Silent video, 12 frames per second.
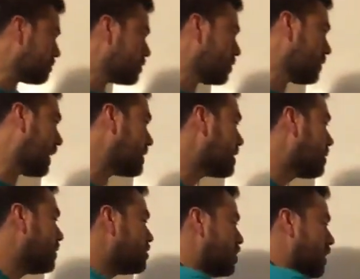So that's how
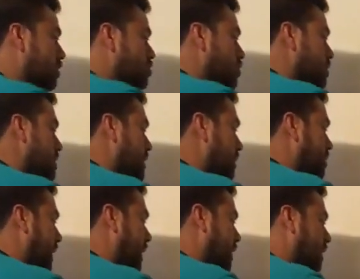much interest he
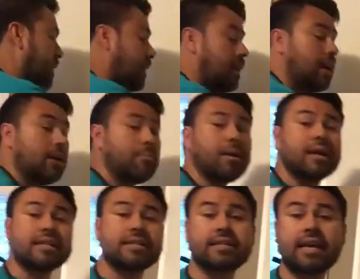paid. But
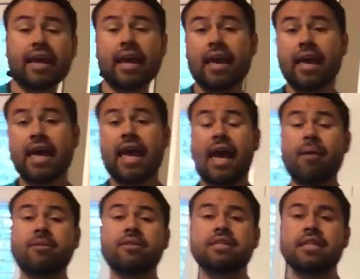it's saying how
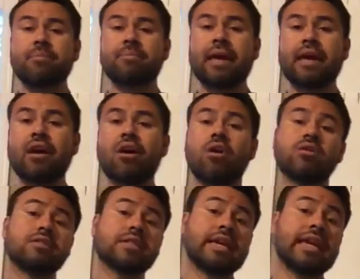much did he pay
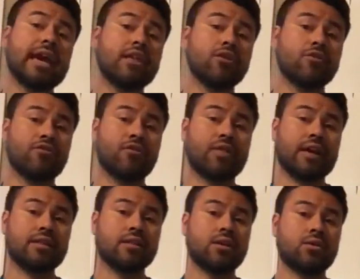altogether for
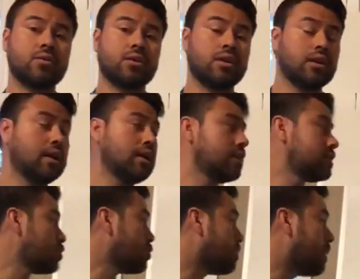that loan? So
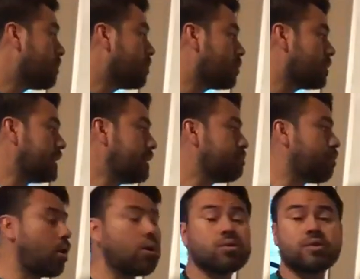remember, he
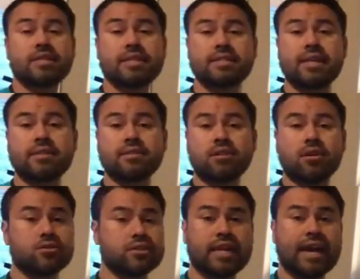borrowed
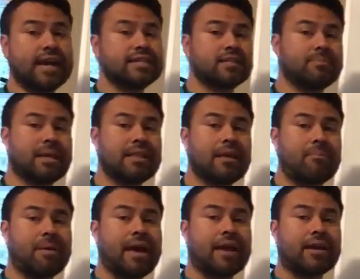$6,000. He has to pay that
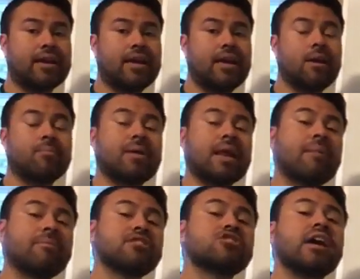back. But how
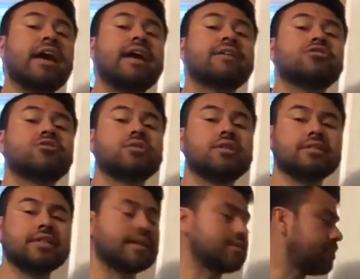much extra does he
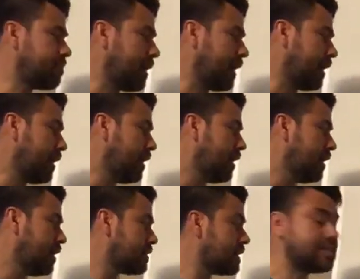have to pay?
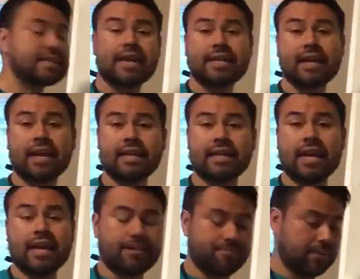The
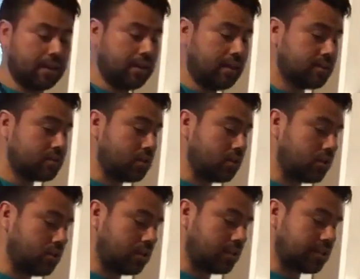1098. So you do
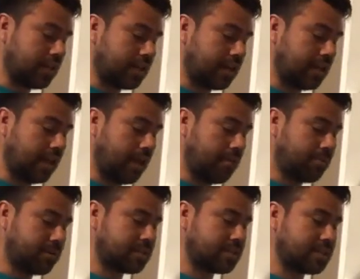the 1098
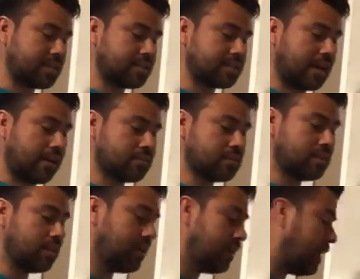plus the 6,000
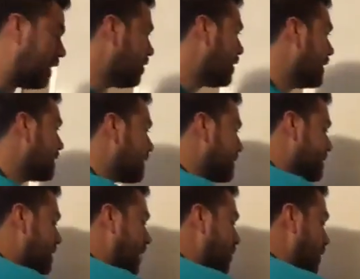and you get the
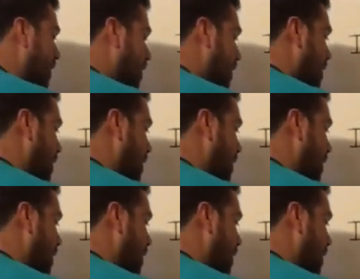7.